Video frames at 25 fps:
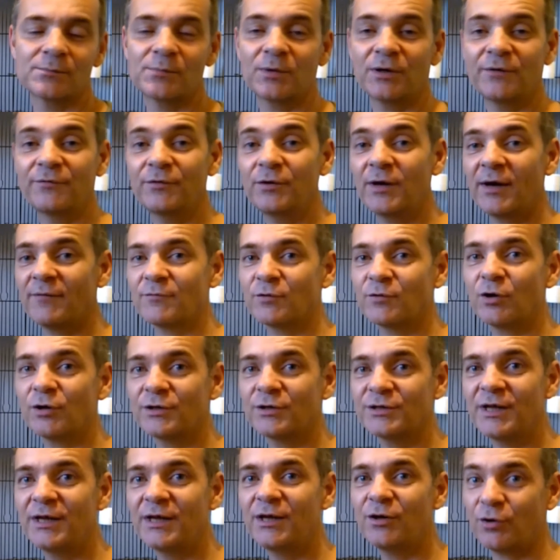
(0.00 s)
But if you haven't
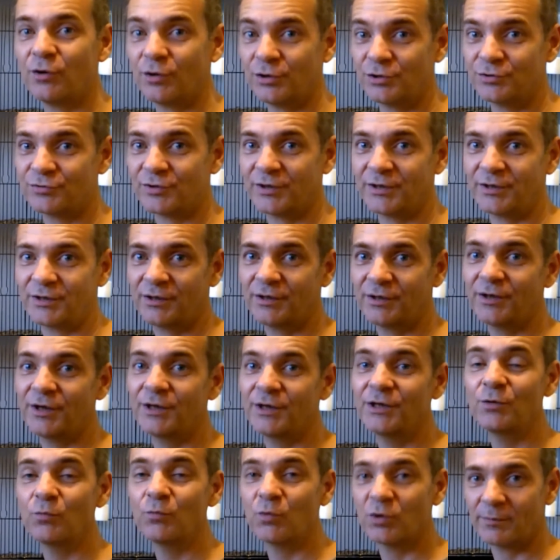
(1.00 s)
got a dehydrator
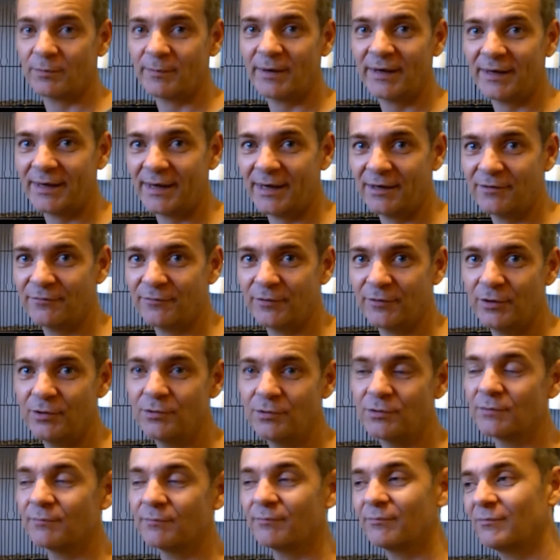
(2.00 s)
and you want to make egg
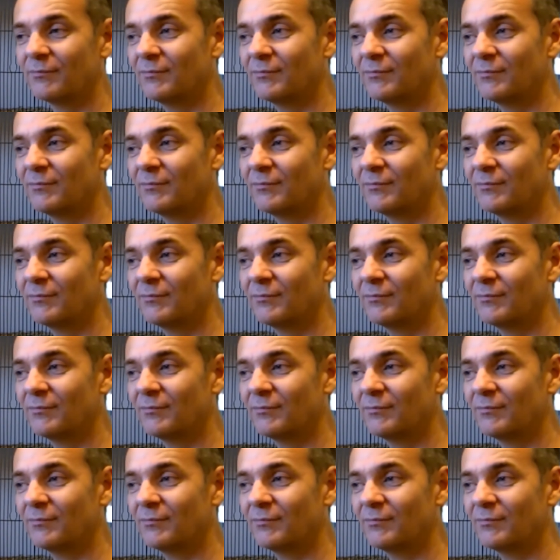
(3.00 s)
food,